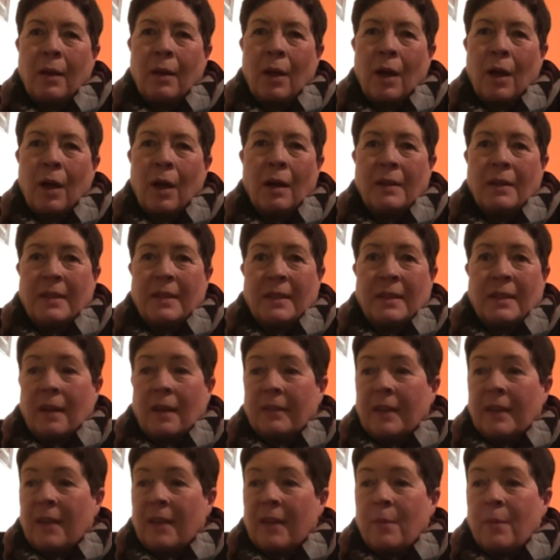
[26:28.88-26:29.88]

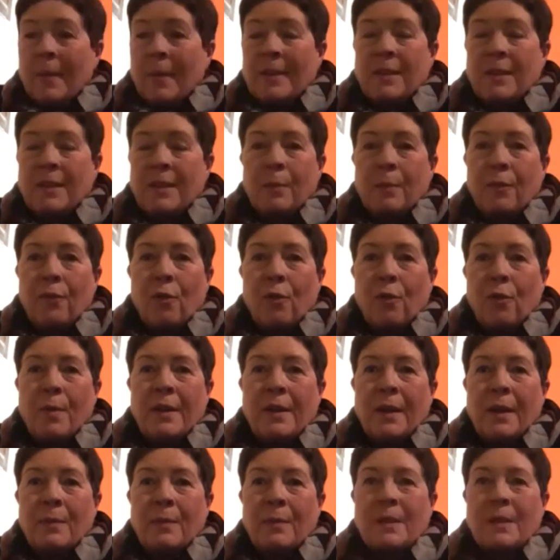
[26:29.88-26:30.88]
I've never met him before,
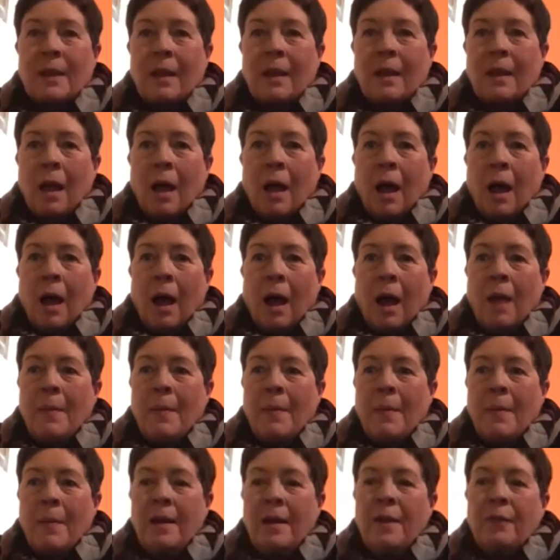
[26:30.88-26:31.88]
but it was like, I'm in
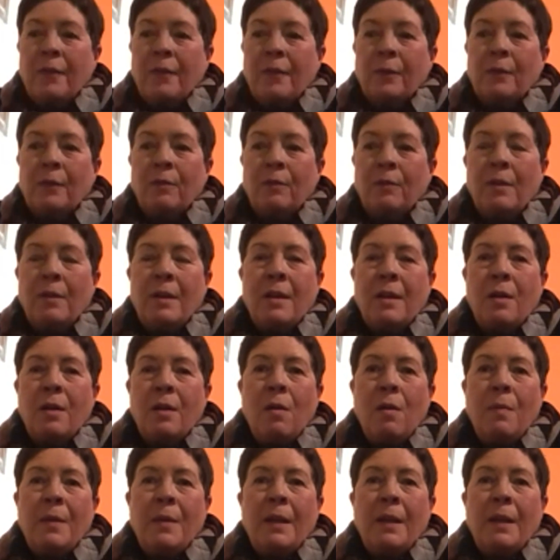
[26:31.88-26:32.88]
the lift with Ronnie
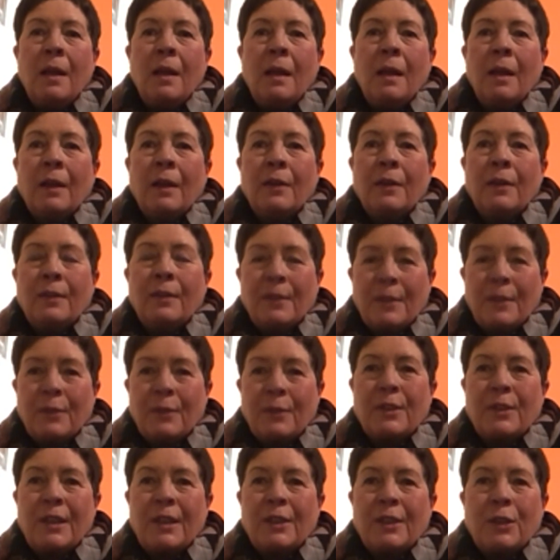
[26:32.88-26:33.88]
Corbett. You know, you
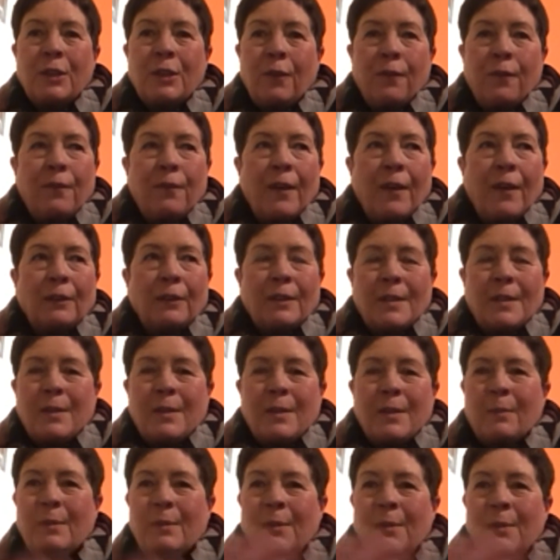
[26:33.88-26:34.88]
did, you felt this,
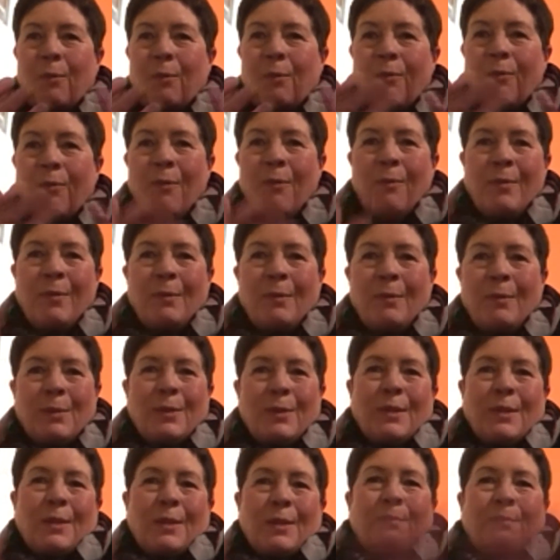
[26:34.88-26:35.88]
it was
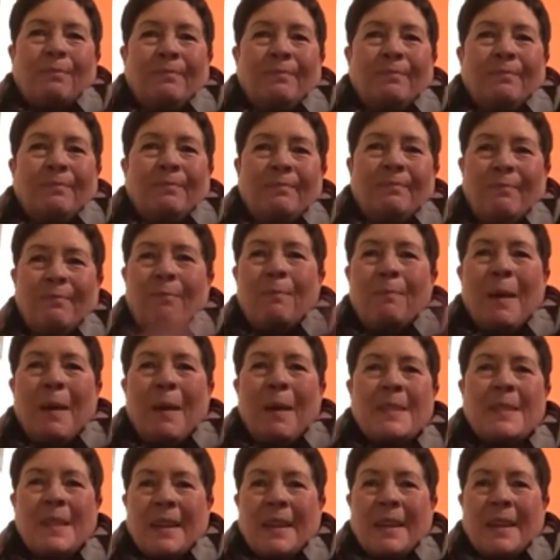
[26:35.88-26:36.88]
just
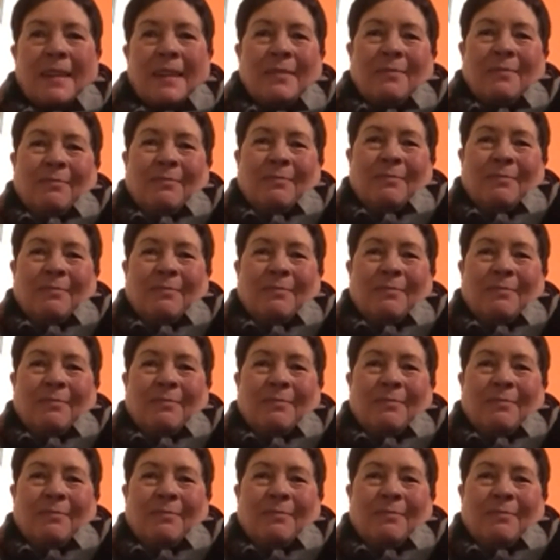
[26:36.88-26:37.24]
buzzing.